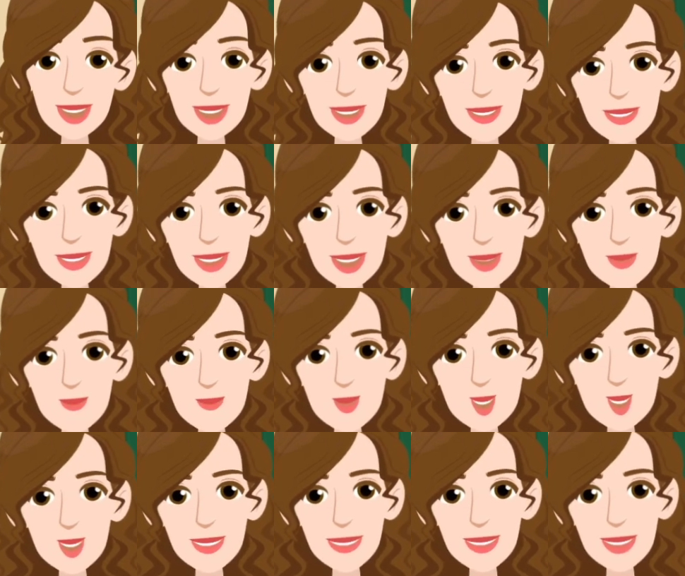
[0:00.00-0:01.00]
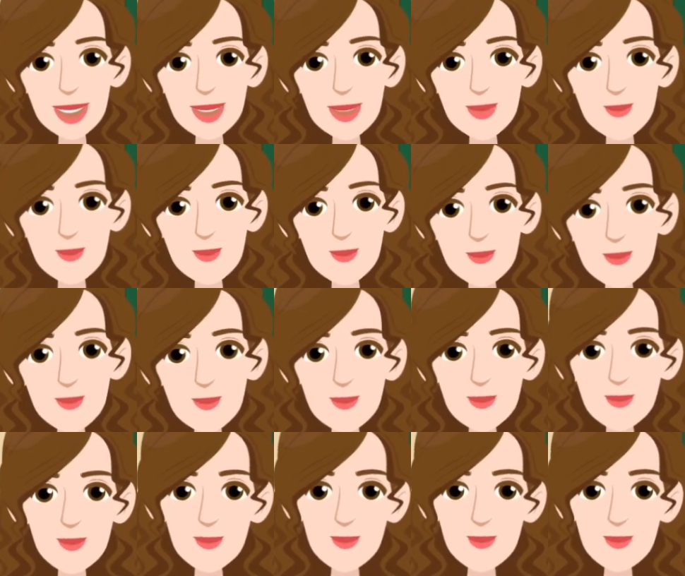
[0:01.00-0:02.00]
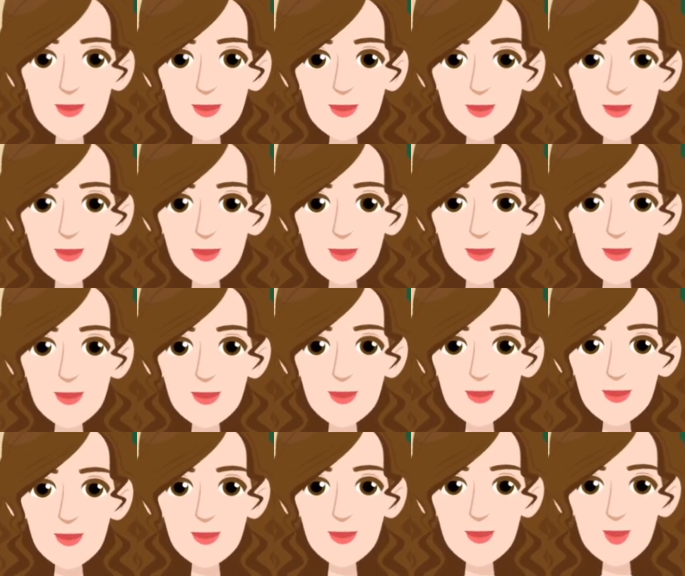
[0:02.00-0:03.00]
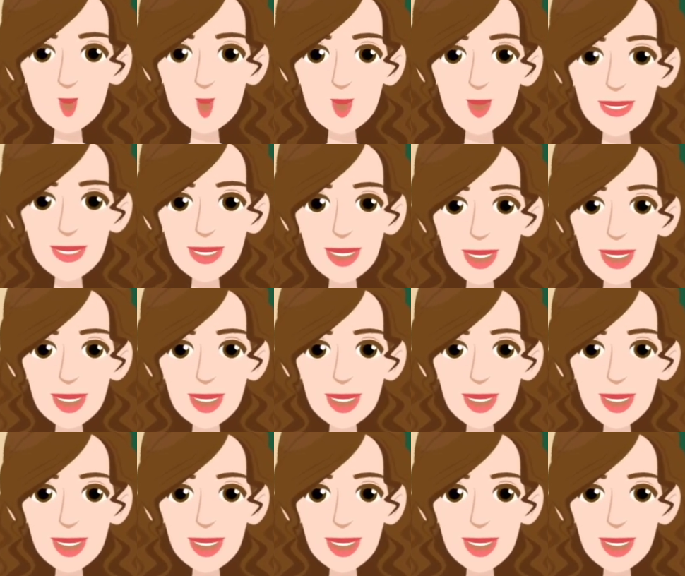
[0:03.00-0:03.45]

capture all the important events that affect the system.